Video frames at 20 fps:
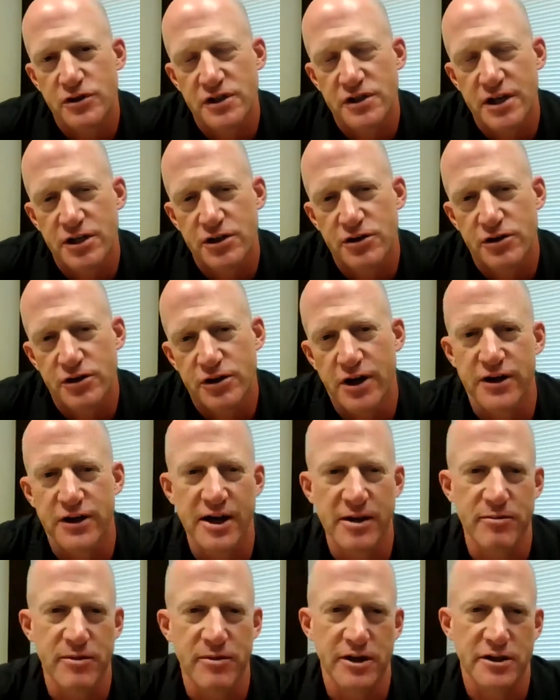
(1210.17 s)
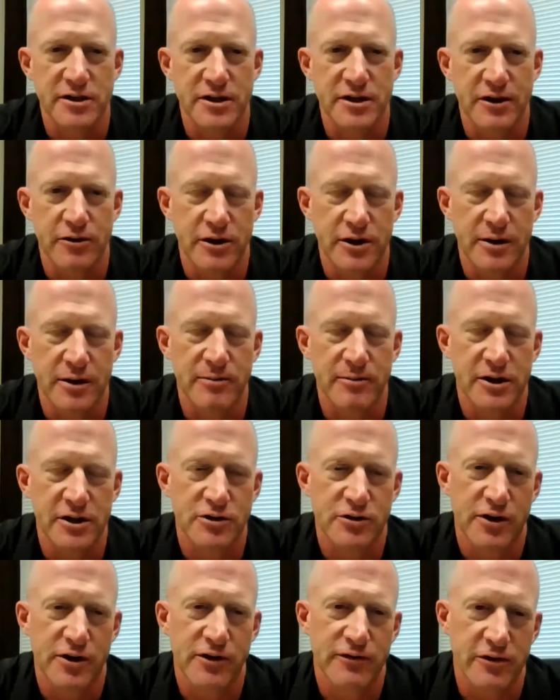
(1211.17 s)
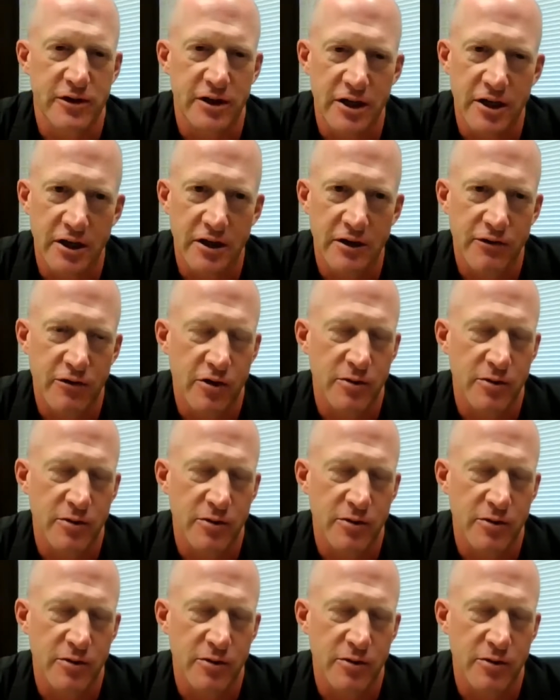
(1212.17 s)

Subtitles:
essentially on administrative leave